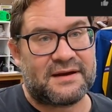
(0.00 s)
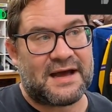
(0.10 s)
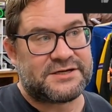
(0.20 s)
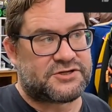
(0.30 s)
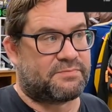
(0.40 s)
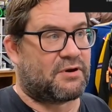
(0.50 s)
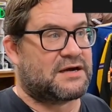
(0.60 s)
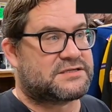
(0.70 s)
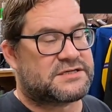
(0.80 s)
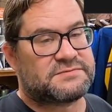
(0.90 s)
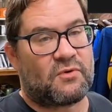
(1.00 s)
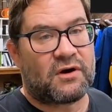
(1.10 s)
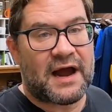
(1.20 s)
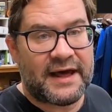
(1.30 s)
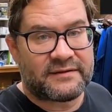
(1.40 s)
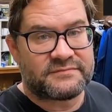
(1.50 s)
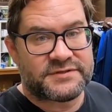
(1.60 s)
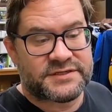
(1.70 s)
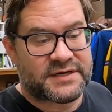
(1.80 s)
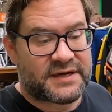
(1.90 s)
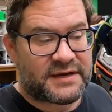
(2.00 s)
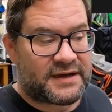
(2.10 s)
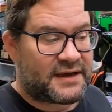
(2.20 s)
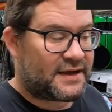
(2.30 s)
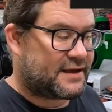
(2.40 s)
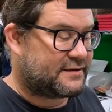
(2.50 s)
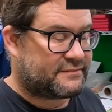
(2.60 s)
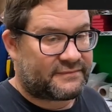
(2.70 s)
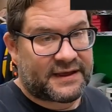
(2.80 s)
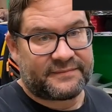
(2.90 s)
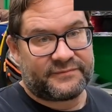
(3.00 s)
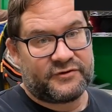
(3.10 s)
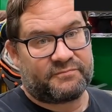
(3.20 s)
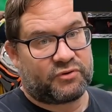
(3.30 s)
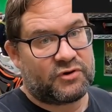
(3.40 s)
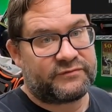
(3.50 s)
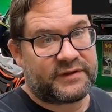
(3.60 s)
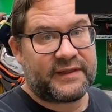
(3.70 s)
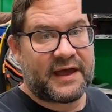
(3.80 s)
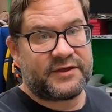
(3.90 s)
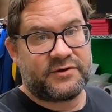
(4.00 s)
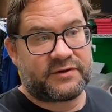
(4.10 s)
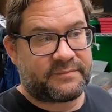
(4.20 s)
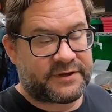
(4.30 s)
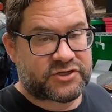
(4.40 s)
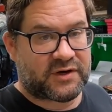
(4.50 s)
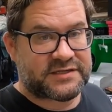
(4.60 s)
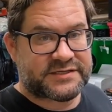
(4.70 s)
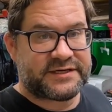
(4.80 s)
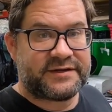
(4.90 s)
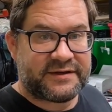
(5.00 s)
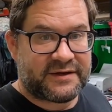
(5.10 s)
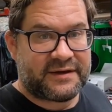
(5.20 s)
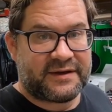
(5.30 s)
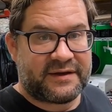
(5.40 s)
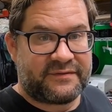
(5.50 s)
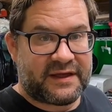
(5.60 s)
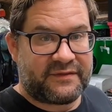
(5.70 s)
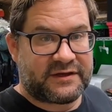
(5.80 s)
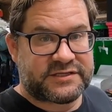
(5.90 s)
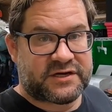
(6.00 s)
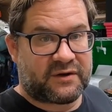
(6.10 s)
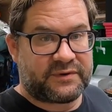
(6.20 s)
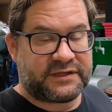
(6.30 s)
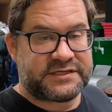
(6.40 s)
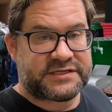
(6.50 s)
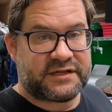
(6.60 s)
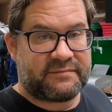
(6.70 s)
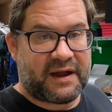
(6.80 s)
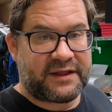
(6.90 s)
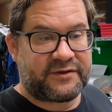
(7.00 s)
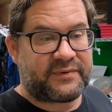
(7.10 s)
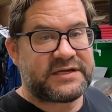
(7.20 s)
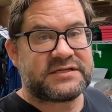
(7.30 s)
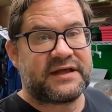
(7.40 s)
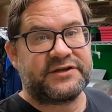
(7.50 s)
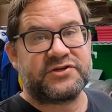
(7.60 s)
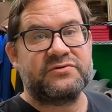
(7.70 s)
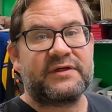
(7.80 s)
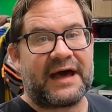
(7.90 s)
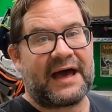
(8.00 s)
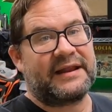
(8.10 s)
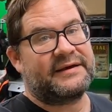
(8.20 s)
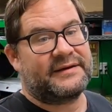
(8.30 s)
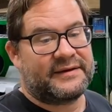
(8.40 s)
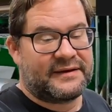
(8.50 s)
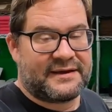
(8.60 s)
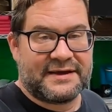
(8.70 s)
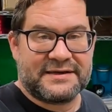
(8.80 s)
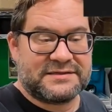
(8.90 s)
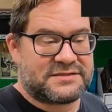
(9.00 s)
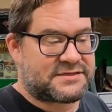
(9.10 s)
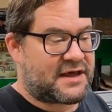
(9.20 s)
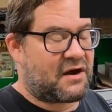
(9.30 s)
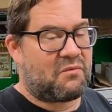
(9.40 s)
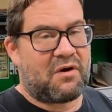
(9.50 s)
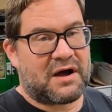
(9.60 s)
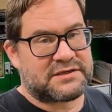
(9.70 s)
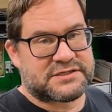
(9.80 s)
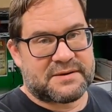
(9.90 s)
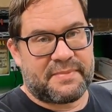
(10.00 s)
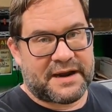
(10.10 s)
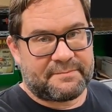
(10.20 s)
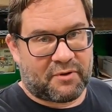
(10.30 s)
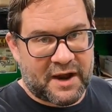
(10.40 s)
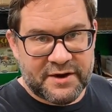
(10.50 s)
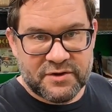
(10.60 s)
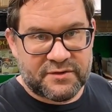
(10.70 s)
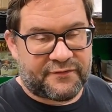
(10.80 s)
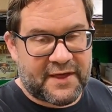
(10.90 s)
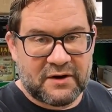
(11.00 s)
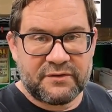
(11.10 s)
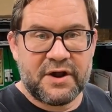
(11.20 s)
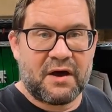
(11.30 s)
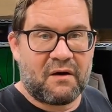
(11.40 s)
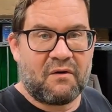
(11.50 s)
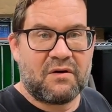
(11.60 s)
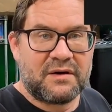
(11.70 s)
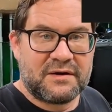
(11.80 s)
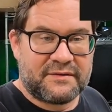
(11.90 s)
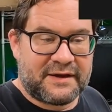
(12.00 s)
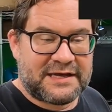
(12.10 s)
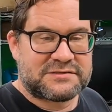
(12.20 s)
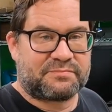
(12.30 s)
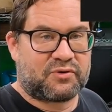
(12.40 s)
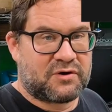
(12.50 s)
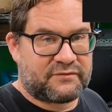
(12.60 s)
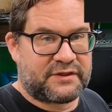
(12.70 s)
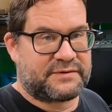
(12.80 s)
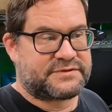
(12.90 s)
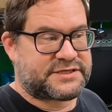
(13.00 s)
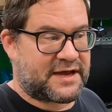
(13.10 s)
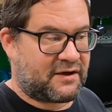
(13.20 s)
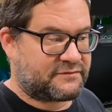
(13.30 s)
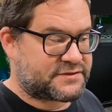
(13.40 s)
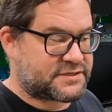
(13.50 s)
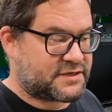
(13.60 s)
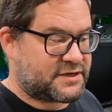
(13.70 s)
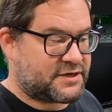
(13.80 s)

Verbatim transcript: as you process more items, and they you've proven that you could be trusted, then they'll start releasing the money. The reason they do that is they don't want somebody brand new that they don't know that hasn't proven themselves